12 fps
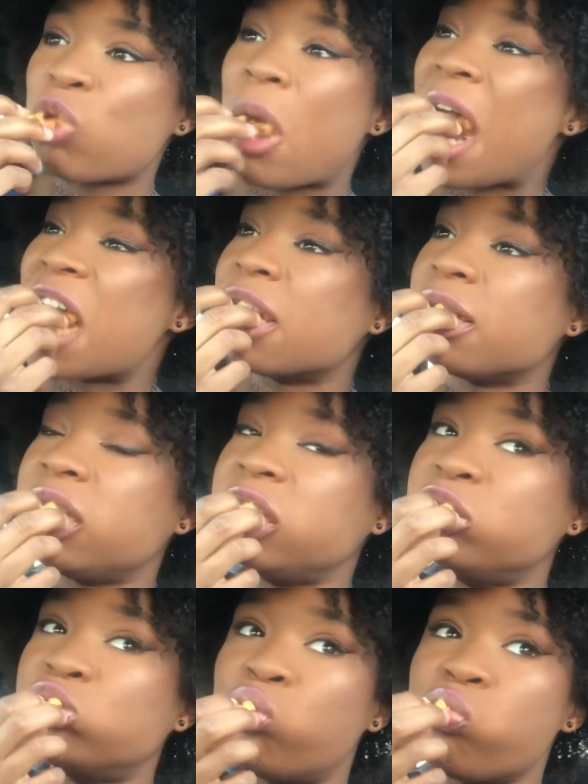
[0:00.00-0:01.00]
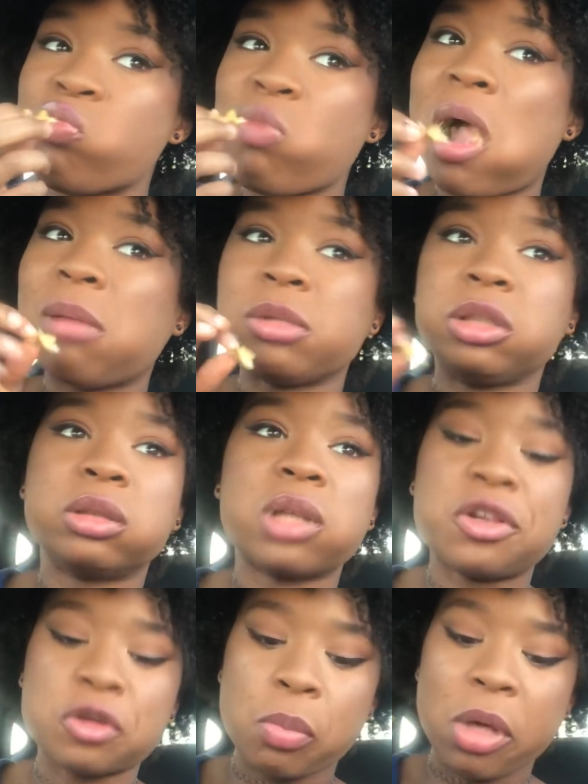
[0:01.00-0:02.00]
I already have my
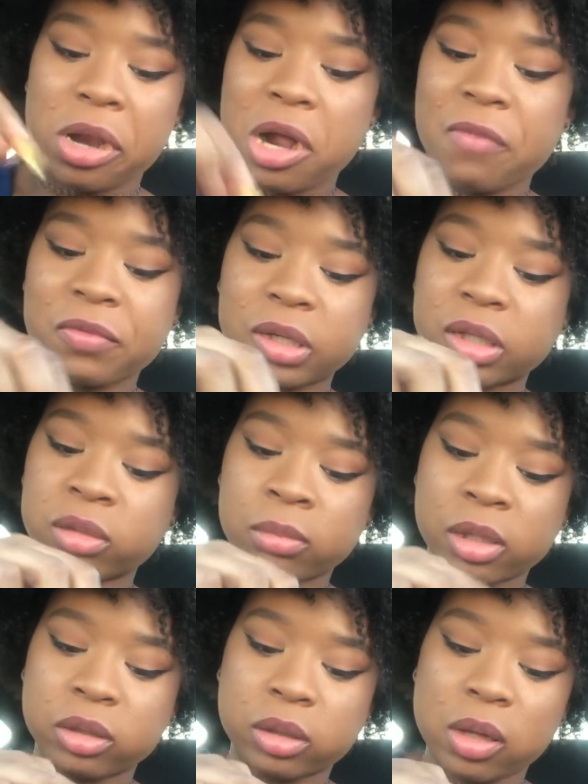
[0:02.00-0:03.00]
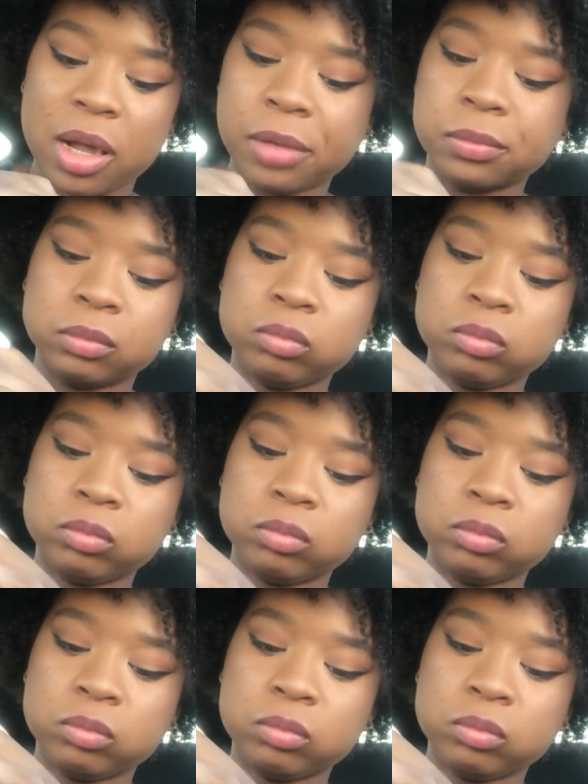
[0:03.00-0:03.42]
schedule planned out for next semester, like,